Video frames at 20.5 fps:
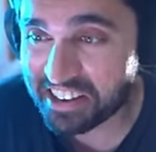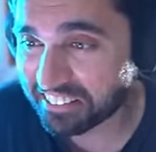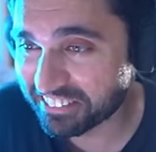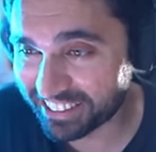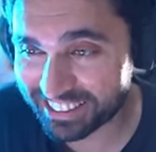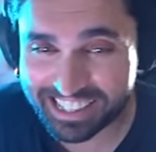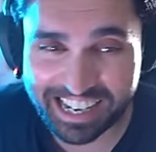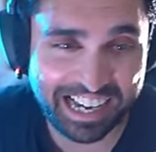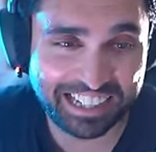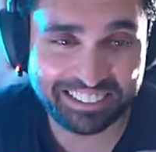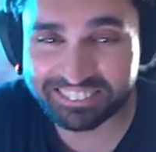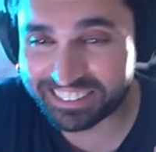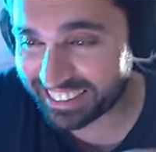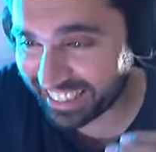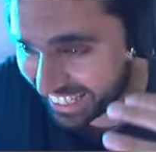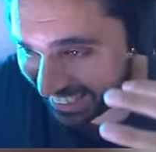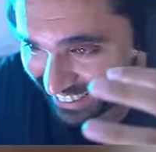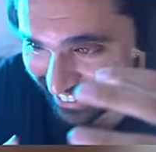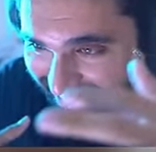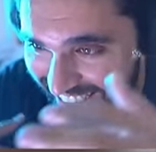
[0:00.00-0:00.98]
We're not even
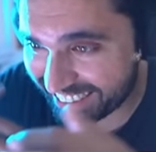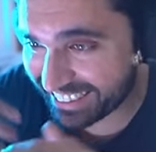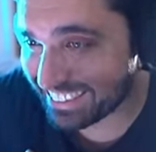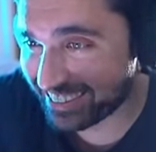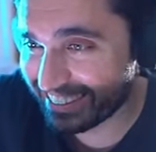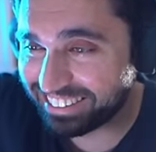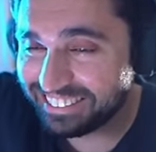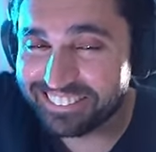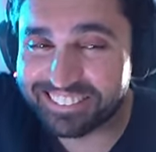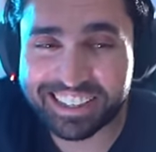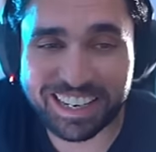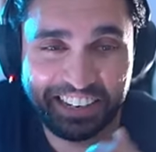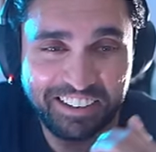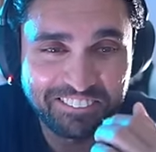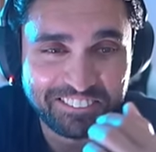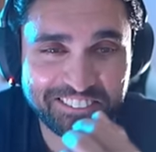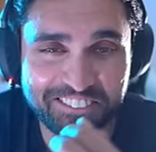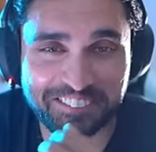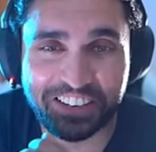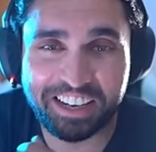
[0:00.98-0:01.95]
getting any new
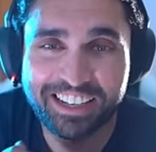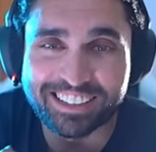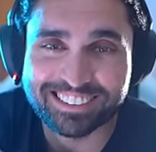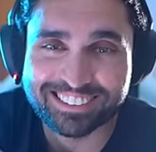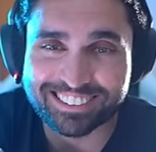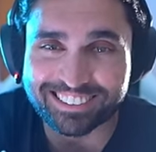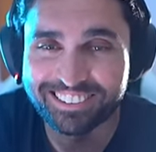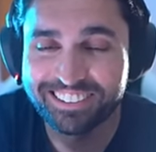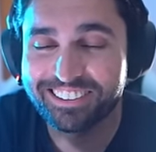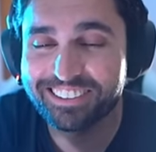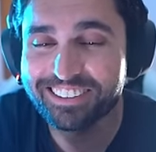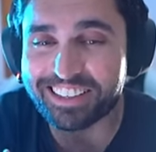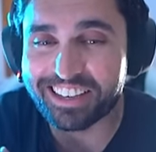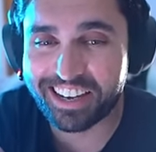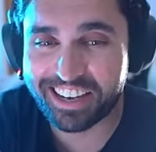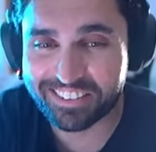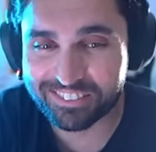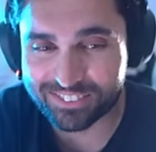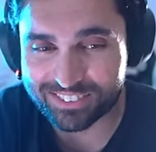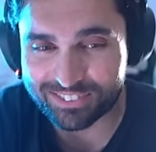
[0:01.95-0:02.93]
games, man. So
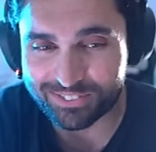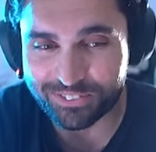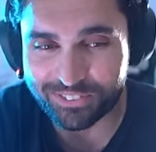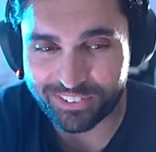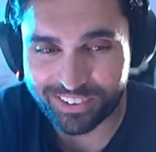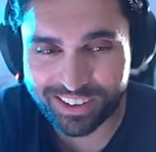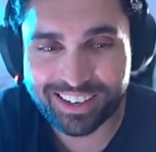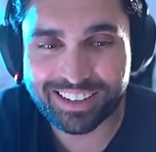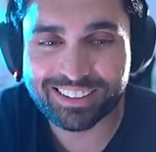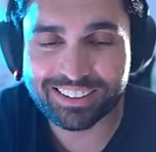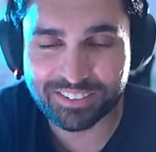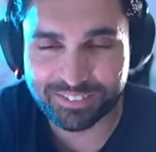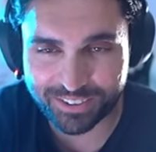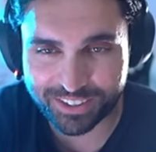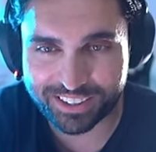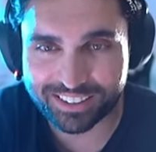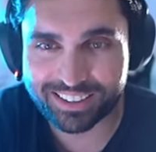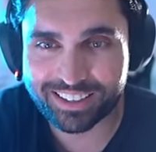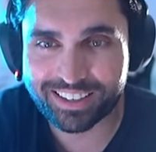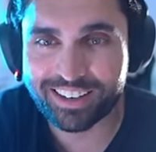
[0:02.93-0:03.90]
games
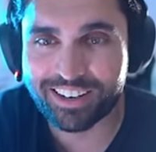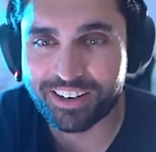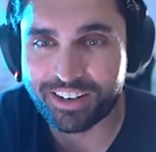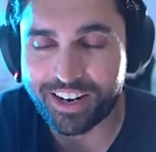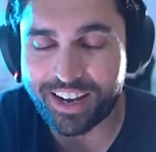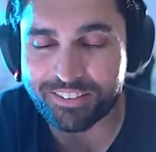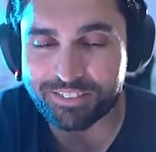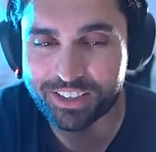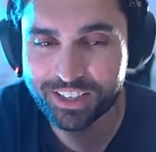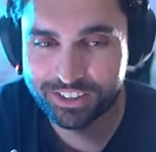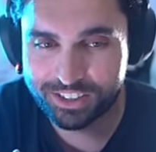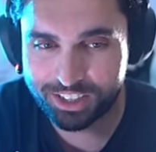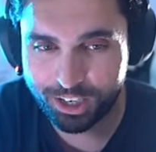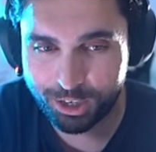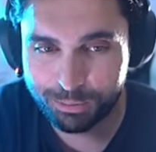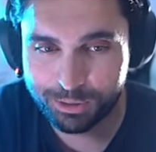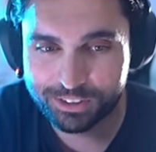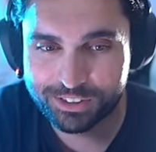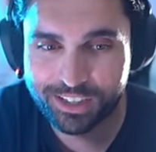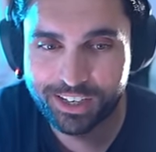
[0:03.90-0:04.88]
really are having a
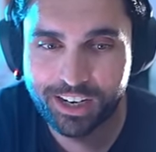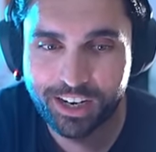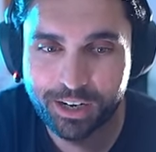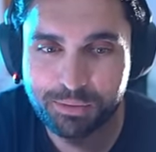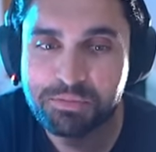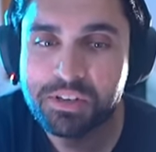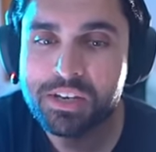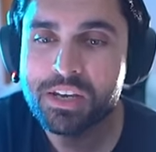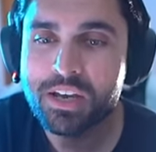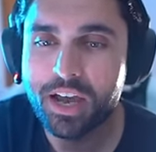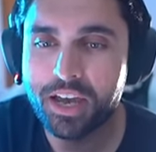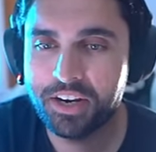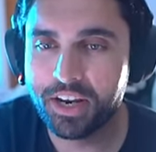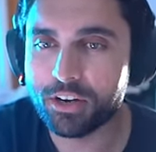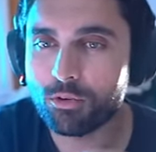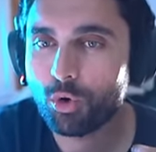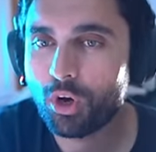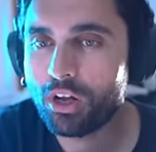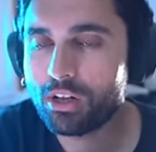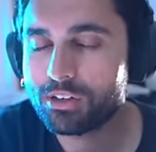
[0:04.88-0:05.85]
terrible time. And I
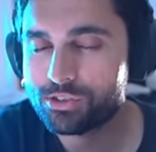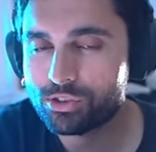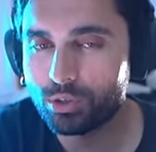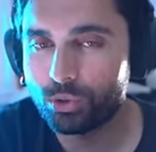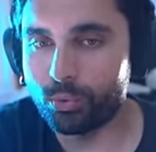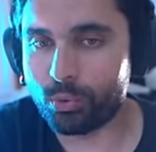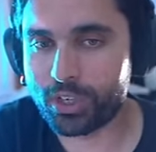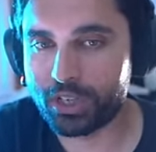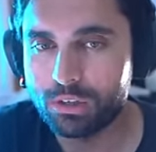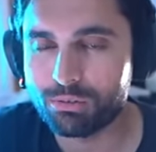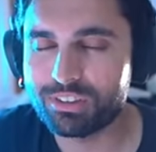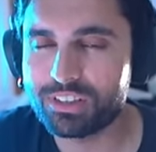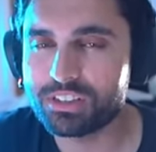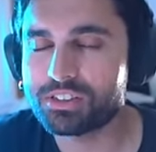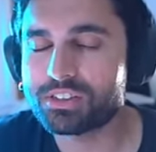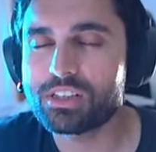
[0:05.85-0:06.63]
also really want to